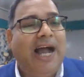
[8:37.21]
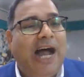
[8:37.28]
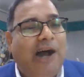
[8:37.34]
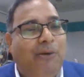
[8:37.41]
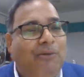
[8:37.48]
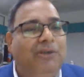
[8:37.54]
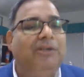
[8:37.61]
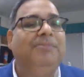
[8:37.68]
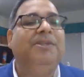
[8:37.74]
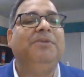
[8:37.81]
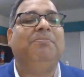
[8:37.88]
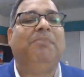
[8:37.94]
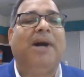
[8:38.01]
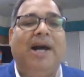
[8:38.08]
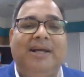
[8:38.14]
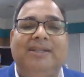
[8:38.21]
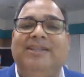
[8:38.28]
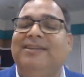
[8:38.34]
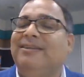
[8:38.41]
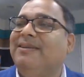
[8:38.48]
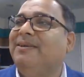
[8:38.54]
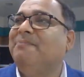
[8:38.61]
out of the
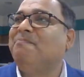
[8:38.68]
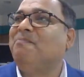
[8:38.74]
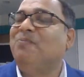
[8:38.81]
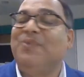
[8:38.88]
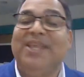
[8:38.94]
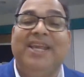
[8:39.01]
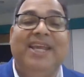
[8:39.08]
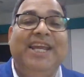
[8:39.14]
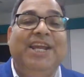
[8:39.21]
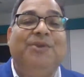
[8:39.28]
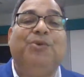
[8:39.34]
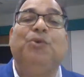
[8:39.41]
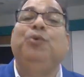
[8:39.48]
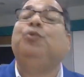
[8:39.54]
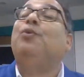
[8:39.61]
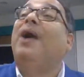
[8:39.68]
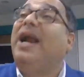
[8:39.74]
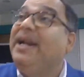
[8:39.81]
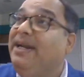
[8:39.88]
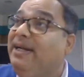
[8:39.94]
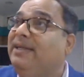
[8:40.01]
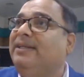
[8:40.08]
path. It would
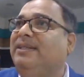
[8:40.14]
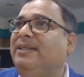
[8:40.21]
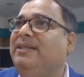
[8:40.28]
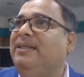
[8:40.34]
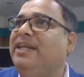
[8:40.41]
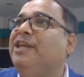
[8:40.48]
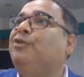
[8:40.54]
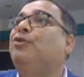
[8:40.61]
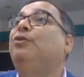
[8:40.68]
wander, it